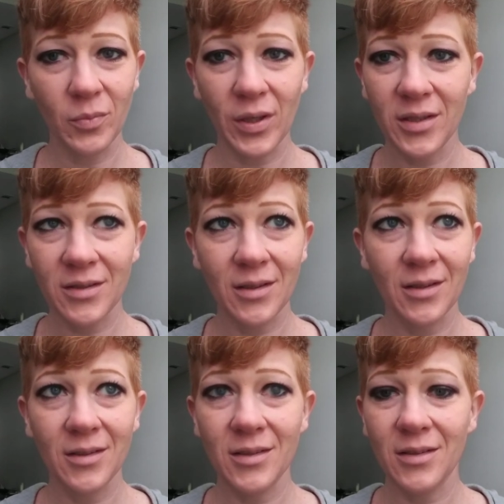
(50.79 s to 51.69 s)

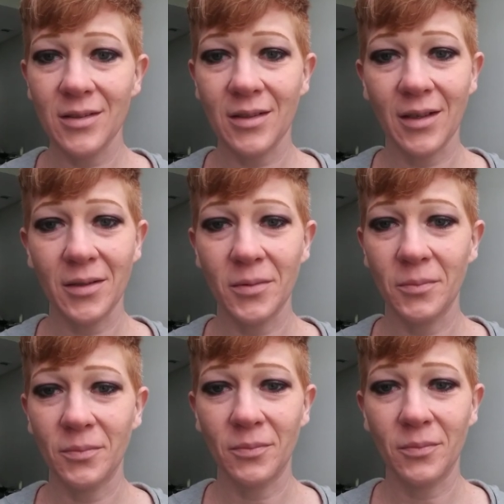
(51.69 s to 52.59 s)
blessings,
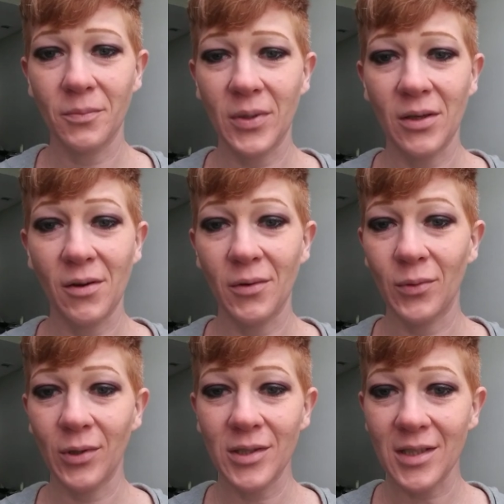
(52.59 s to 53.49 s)
beyond
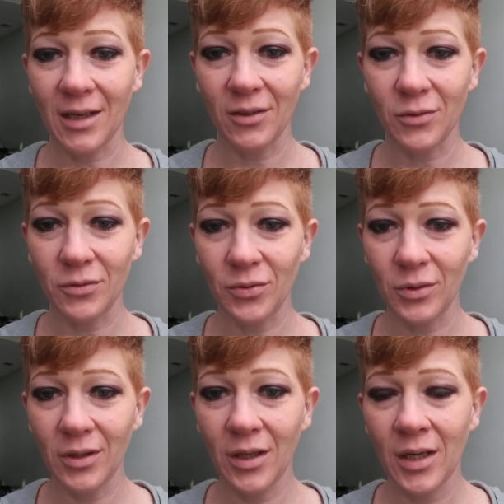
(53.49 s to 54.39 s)
words thankful for.